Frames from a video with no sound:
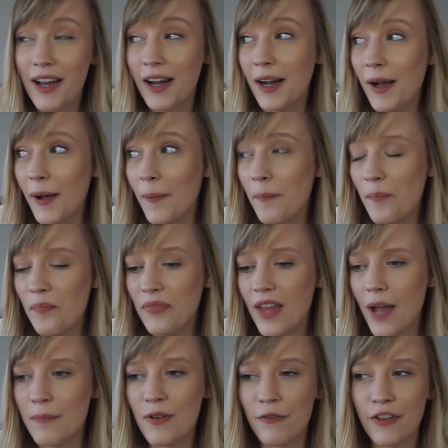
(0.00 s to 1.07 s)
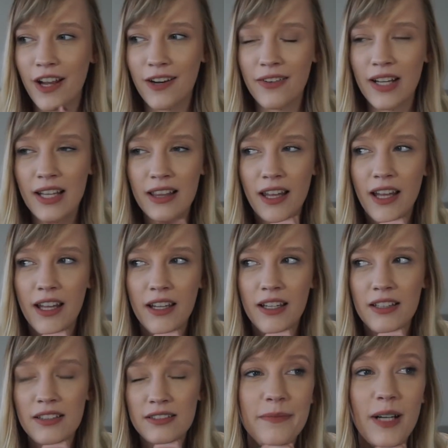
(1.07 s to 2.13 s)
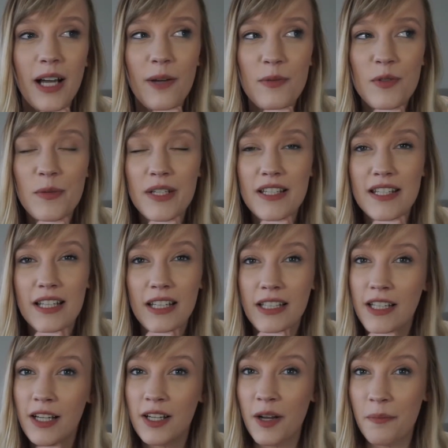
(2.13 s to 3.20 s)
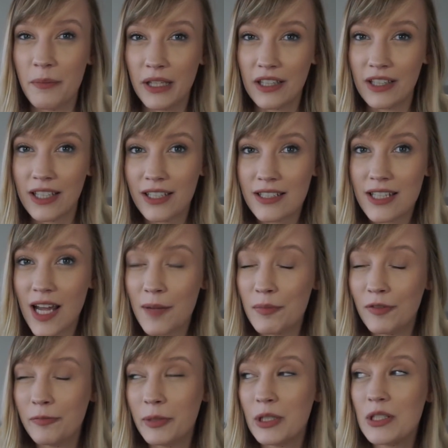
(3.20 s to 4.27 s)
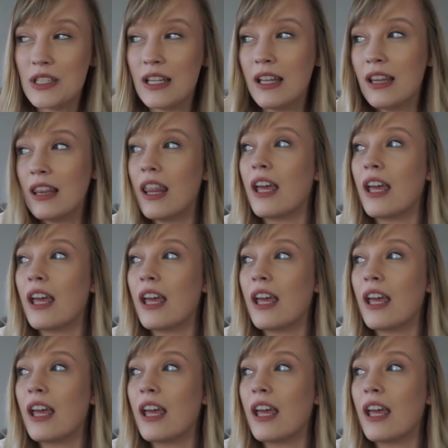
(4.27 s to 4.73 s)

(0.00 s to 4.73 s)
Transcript: Um, I'm a very like I almost want to say like a chameleon type of person.